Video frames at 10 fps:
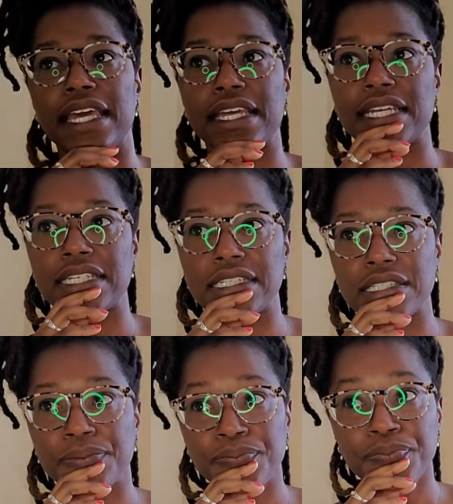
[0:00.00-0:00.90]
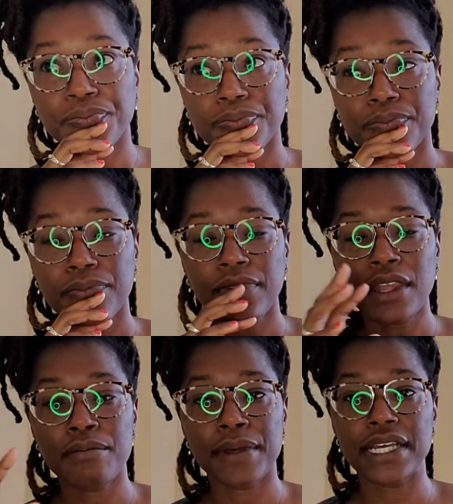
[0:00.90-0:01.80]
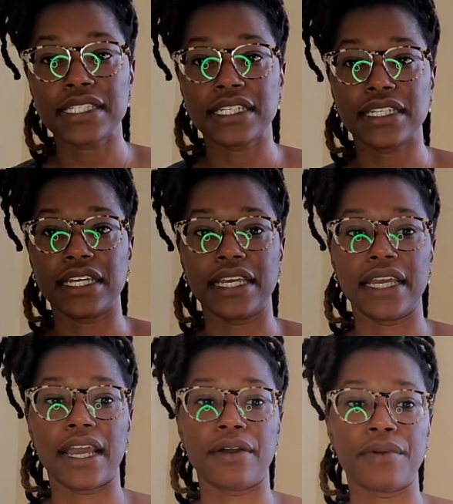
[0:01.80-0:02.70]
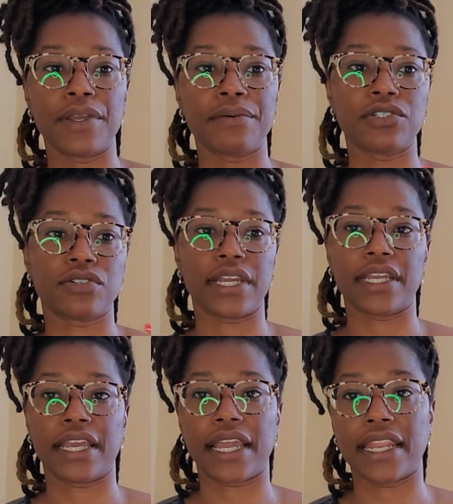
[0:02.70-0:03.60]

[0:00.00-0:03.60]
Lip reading: is basically we were drinking,